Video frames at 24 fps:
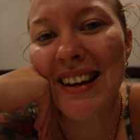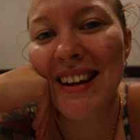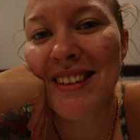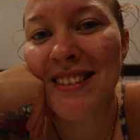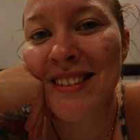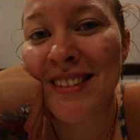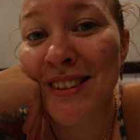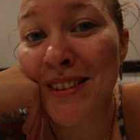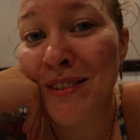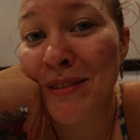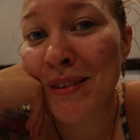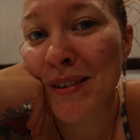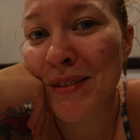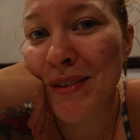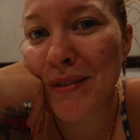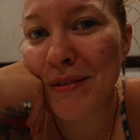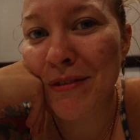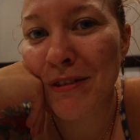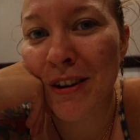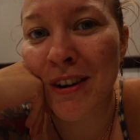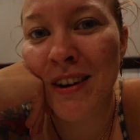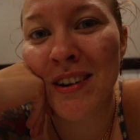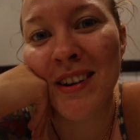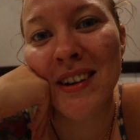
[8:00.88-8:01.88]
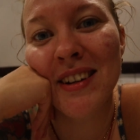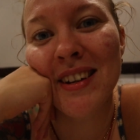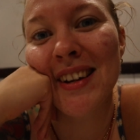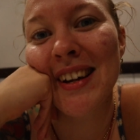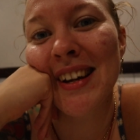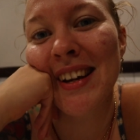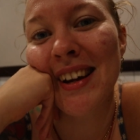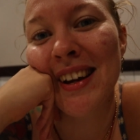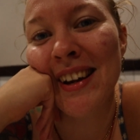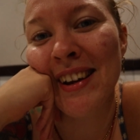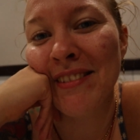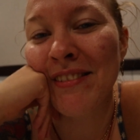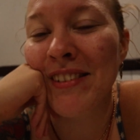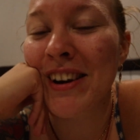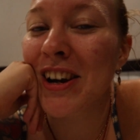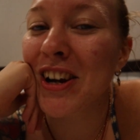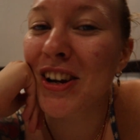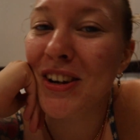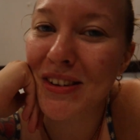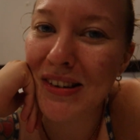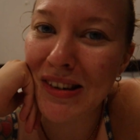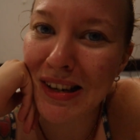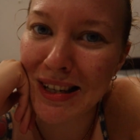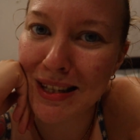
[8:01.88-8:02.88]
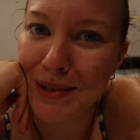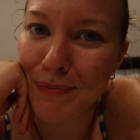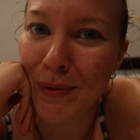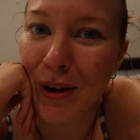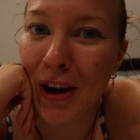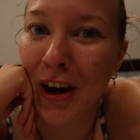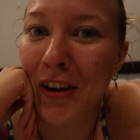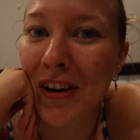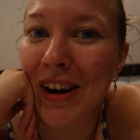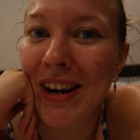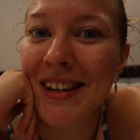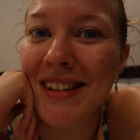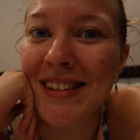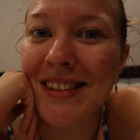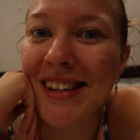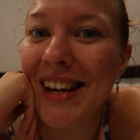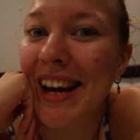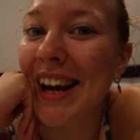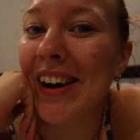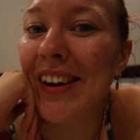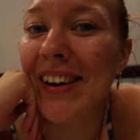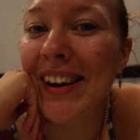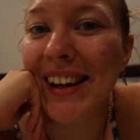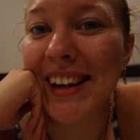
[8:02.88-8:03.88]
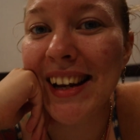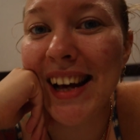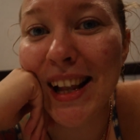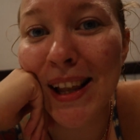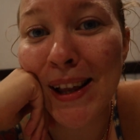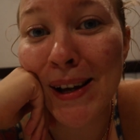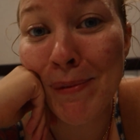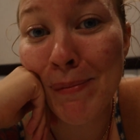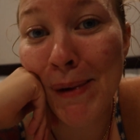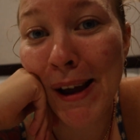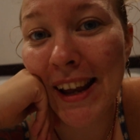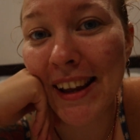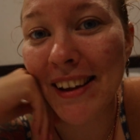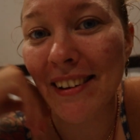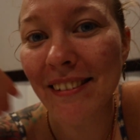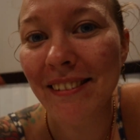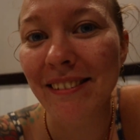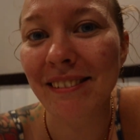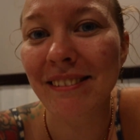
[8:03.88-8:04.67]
so far a very good experience here in Halong Bay.